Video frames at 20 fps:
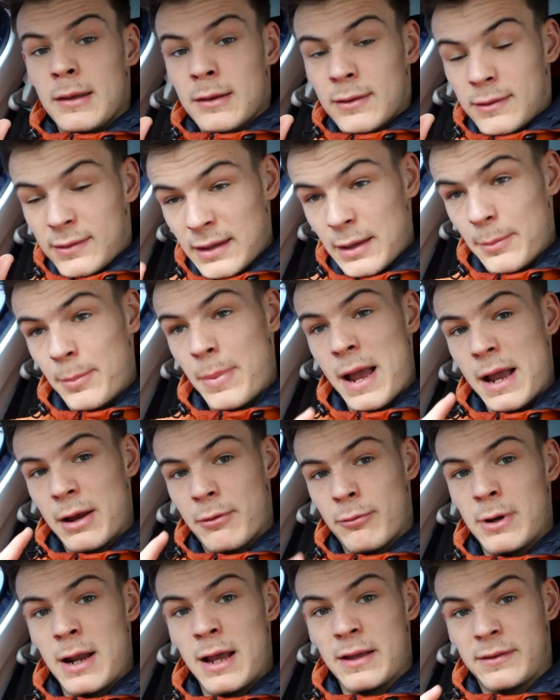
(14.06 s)
sit back,
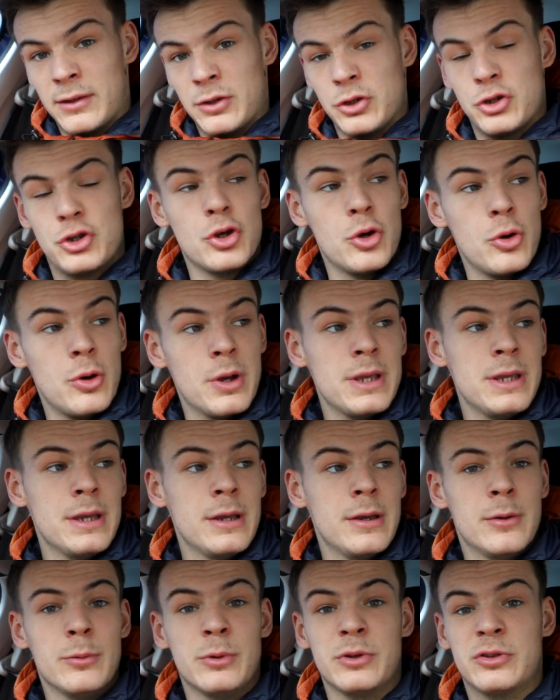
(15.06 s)
relax, enjoy.
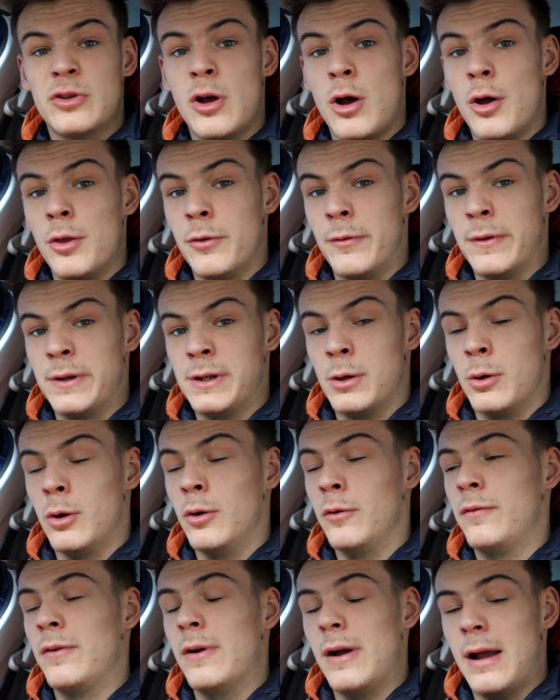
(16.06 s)
We're starting the video
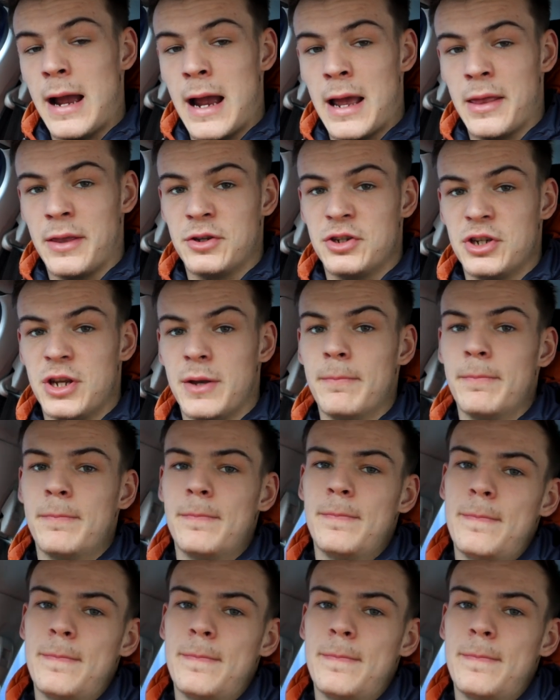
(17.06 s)
off at the gym.